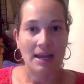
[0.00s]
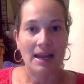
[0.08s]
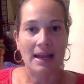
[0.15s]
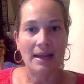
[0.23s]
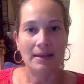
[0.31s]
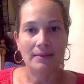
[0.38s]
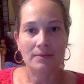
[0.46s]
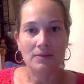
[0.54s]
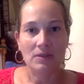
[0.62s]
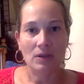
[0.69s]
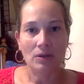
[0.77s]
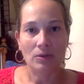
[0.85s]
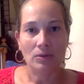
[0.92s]
And
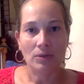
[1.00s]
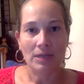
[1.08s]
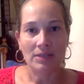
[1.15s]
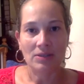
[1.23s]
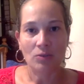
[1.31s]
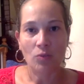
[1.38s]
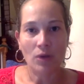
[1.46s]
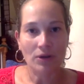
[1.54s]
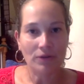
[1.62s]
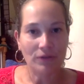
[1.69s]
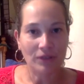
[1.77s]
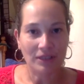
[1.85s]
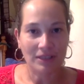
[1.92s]
so it's a
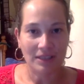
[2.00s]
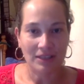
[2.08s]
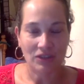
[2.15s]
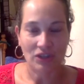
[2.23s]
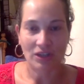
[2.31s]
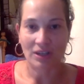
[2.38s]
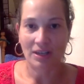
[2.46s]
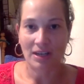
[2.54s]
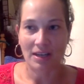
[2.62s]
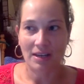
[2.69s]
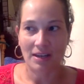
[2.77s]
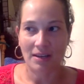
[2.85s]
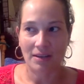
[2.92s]
wonderful addition,
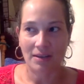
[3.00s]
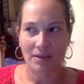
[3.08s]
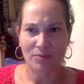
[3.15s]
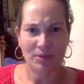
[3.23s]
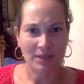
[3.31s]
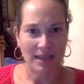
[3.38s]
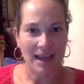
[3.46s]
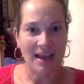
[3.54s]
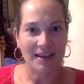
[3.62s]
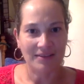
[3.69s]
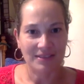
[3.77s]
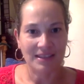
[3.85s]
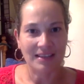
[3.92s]
and I really
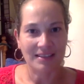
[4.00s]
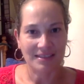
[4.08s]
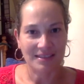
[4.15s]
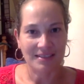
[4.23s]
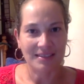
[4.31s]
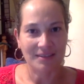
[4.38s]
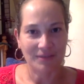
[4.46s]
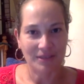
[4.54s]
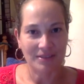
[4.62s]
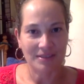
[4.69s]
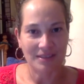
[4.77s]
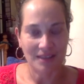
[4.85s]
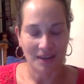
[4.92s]
have sensed a
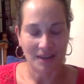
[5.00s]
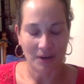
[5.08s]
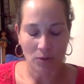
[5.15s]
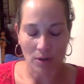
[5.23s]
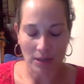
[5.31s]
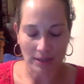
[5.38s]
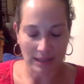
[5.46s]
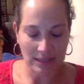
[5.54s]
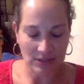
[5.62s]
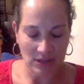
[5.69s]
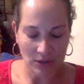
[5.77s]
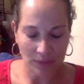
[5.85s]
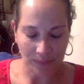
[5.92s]
difference in the air quality.
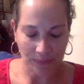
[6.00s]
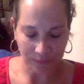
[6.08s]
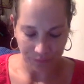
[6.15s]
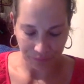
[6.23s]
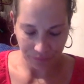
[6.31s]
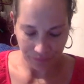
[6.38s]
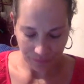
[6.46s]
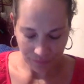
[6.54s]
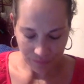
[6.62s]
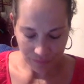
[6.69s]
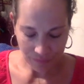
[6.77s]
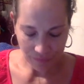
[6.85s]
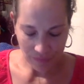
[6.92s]
So
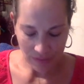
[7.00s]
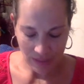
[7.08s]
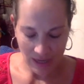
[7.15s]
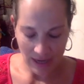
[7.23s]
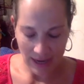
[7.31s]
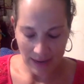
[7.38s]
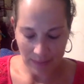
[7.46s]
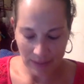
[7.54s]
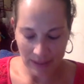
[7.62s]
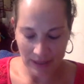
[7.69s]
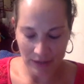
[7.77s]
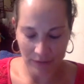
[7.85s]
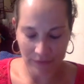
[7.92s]
a HEPA
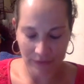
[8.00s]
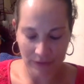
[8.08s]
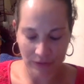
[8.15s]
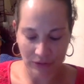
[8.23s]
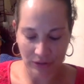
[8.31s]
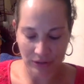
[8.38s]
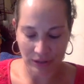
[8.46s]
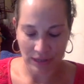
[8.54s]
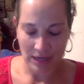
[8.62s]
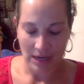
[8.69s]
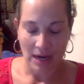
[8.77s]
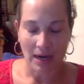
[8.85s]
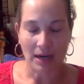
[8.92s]
air filter
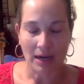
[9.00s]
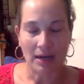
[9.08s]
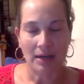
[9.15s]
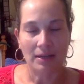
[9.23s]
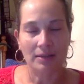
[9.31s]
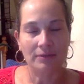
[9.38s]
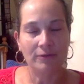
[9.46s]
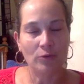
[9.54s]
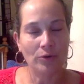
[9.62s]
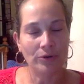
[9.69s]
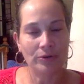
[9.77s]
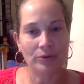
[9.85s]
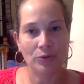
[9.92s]

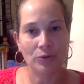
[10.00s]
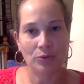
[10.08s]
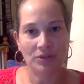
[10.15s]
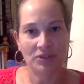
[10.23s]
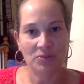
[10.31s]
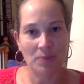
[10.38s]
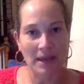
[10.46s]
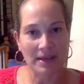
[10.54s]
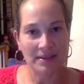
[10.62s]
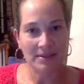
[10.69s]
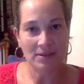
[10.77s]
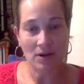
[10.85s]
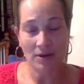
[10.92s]
for your
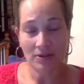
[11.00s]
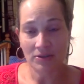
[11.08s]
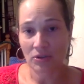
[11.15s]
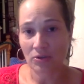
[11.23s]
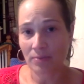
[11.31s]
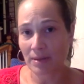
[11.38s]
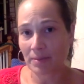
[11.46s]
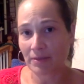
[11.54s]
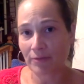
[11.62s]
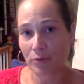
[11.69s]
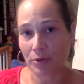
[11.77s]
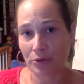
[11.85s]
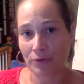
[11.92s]
space, also maybe
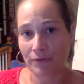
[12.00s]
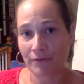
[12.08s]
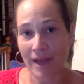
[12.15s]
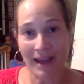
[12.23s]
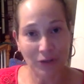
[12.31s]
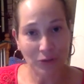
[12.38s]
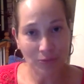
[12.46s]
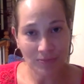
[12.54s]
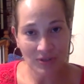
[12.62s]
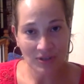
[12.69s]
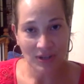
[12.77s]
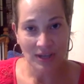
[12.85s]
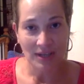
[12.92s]
for your
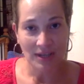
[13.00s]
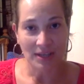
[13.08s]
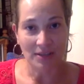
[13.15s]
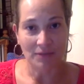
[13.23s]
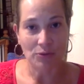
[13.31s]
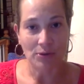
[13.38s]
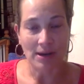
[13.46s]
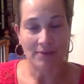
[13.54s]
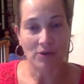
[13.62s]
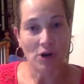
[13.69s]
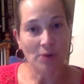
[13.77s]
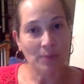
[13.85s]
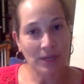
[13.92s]
vacuums, if you have
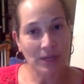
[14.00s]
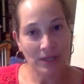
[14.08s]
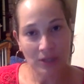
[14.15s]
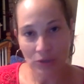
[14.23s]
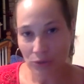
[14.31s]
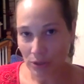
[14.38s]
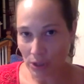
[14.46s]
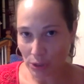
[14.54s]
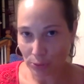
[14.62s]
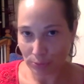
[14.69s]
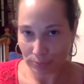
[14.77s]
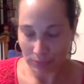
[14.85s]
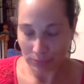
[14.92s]
carpeting in your home.